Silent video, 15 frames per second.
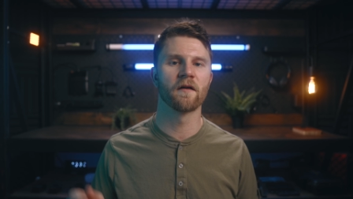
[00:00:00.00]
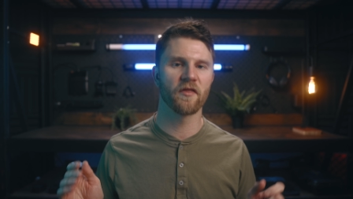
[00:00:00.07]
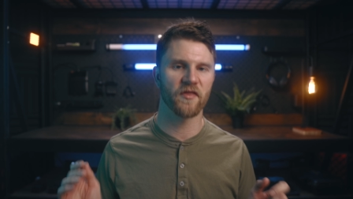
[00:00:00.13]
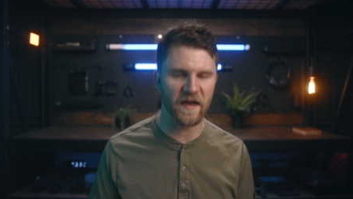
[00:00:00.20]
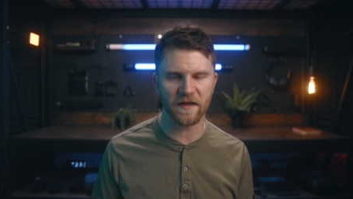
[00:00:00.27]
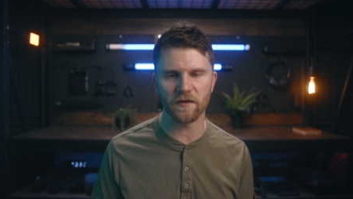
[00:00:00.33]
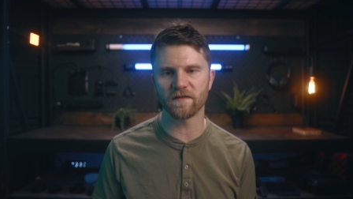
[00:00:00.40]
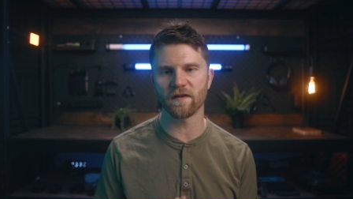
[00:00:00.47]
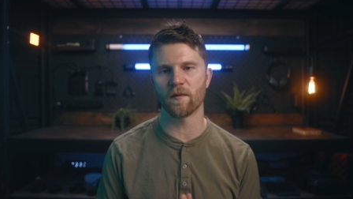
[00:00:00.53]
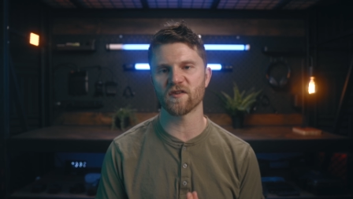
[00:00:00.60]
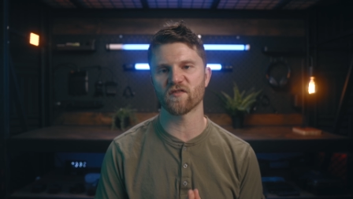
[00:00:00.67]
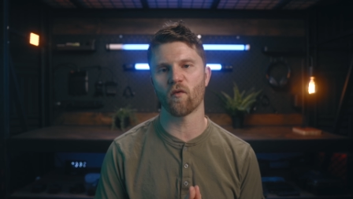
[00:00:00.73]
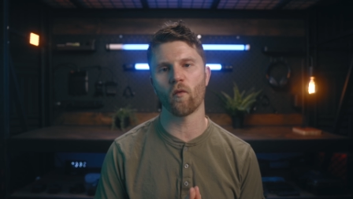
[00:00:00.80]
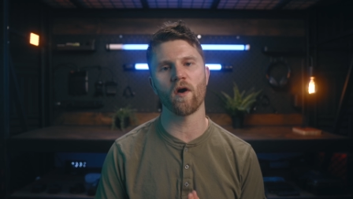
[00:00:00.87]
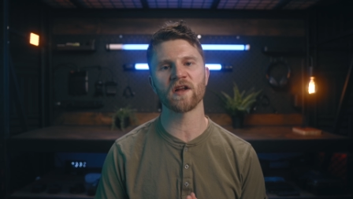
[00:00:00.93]
Thank you so
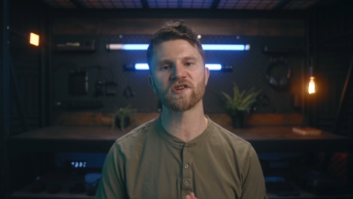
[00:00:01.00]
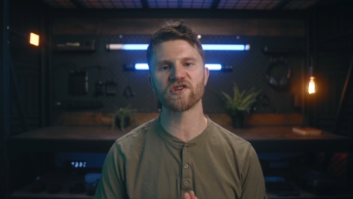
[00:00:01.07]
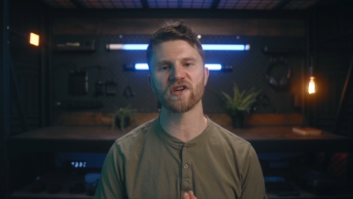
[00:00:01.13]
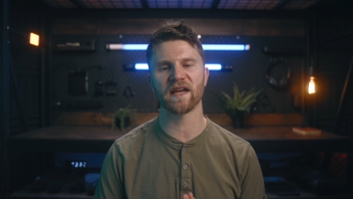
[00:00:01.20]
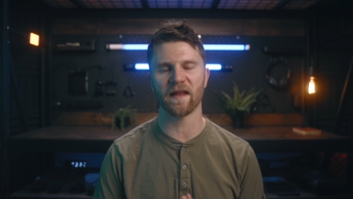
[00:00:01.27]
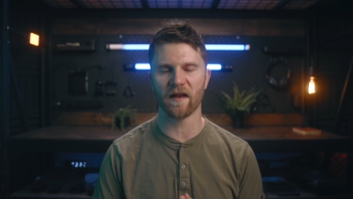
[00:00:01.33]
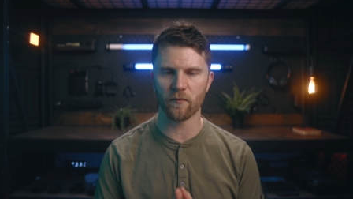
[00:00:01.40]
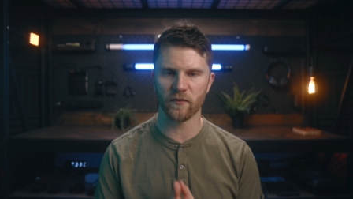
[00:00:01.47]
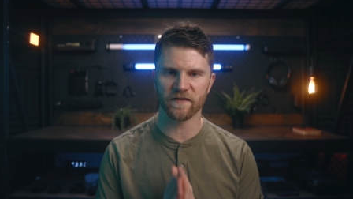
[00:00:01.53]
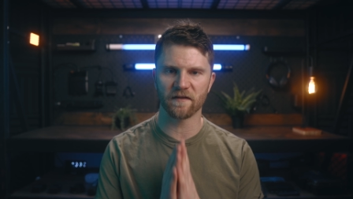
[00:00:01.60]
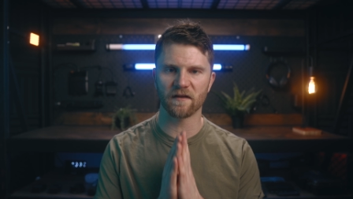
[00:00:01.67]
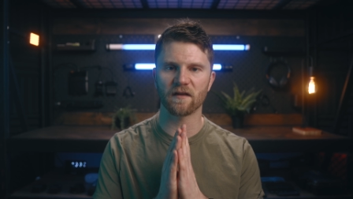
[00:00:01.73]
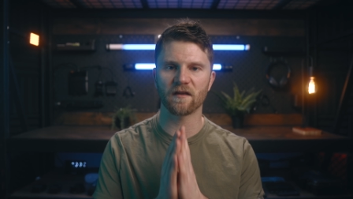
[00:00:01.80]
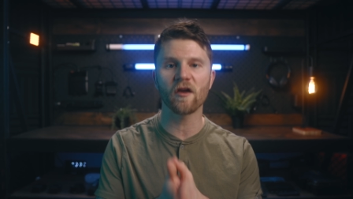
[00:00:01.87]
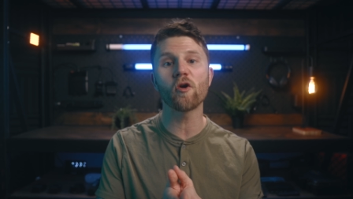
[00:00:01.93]
much for watching, and I will see
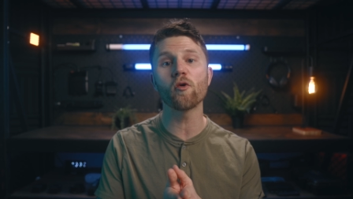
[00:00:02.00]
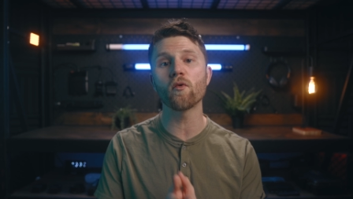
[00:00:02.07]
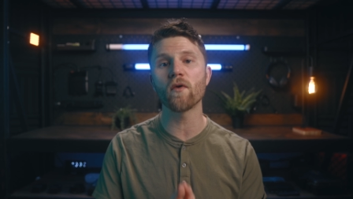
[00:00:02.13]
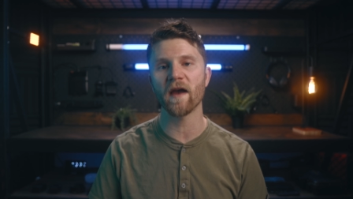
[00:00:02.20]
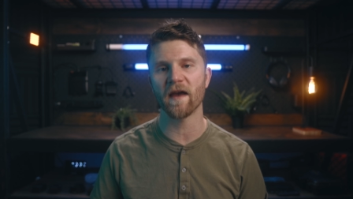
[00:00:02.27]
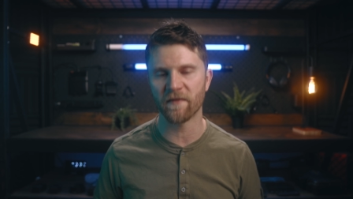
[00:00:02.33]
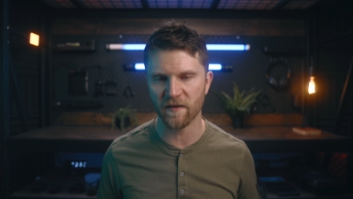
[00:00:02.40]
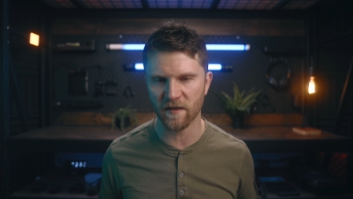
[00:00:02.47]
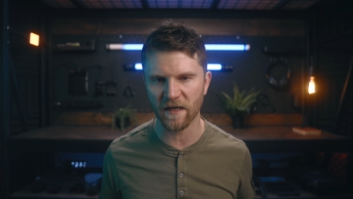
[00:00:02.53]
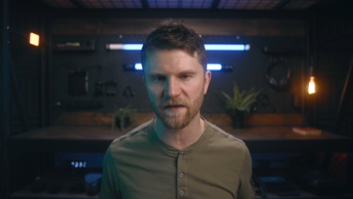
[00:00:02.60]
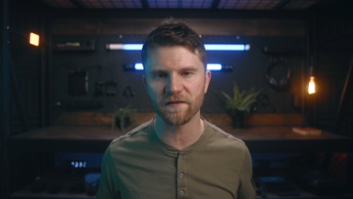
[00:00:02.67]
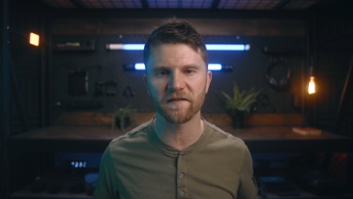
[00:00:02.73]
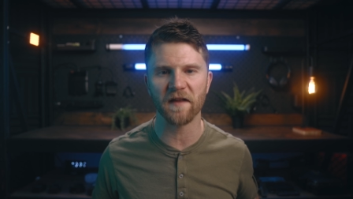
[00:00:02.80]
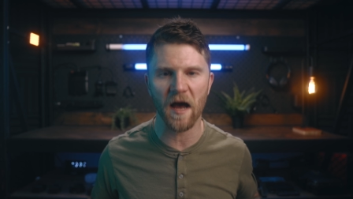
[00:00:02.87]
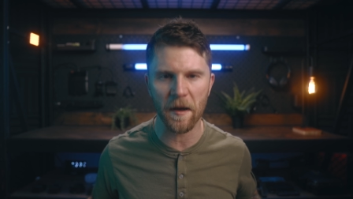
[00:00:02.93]
you in the
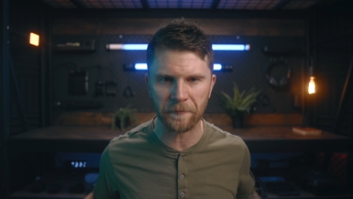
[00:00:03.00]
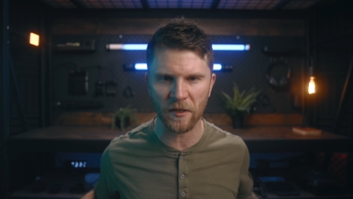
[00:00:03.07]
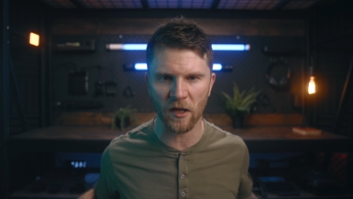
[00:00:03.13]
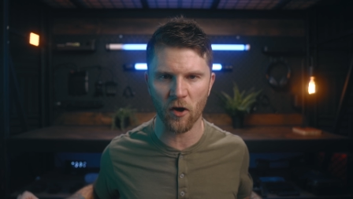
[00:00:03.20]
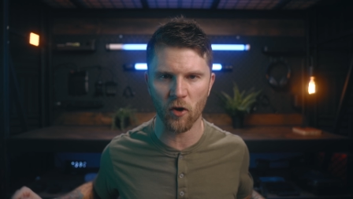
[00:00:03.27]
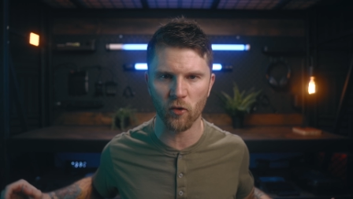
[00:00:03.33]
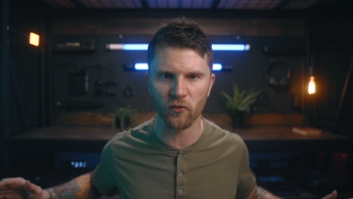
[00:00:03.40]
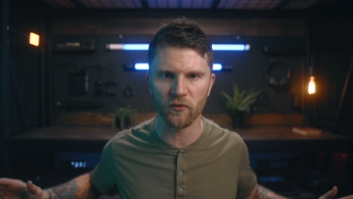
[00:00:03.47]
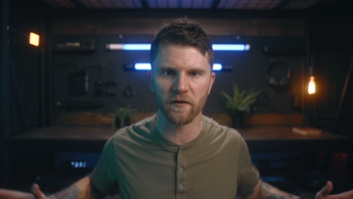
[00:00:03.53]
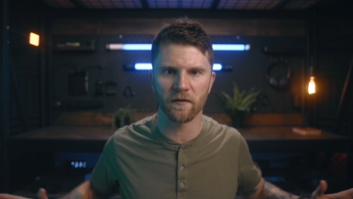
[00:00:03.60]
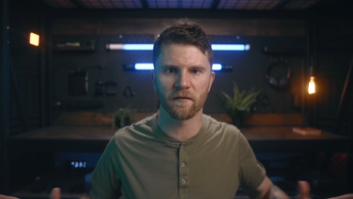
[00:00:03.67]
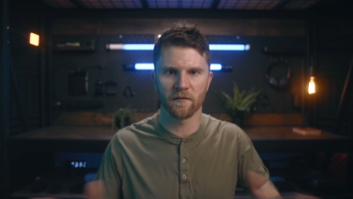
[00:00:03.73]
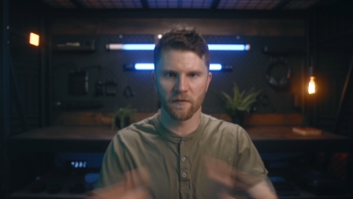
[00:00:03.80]
next upload.